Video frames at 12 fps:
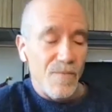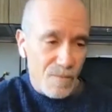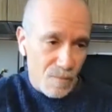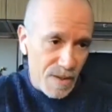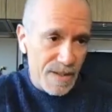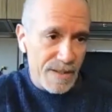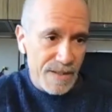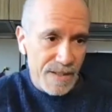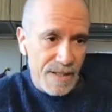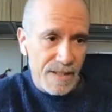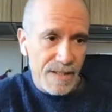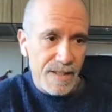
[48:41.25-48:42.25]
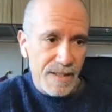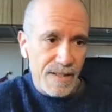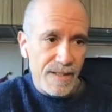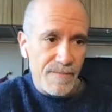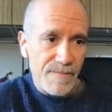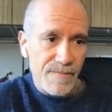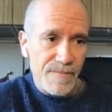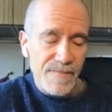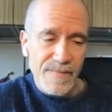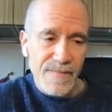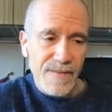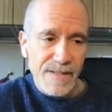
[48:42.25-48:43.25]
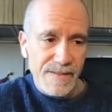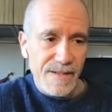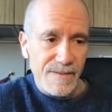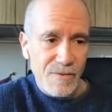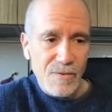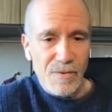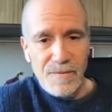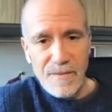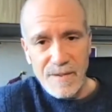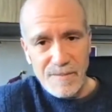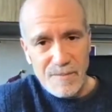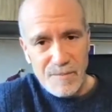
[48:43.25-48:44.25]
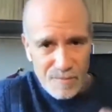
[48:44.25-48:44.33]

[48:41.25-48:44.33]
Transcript: one, as a sort of the